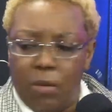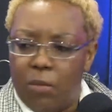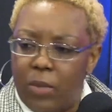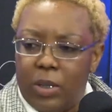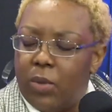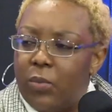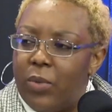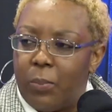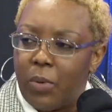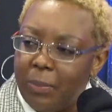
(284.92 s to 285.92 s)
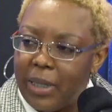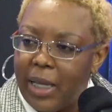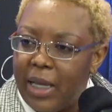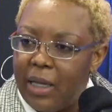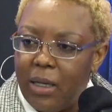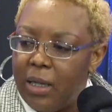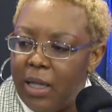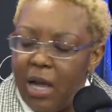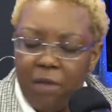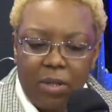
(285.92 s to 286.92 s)
when, when we pre-plan
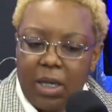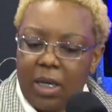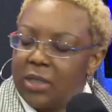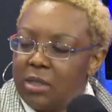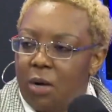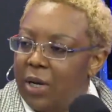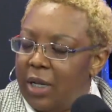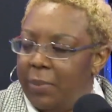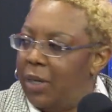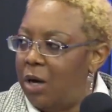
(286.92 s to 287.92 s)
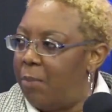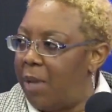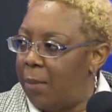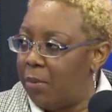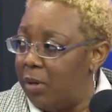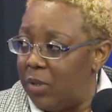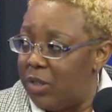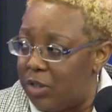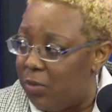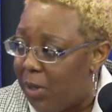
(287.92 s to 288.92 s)
everything is already put on paper of what you right,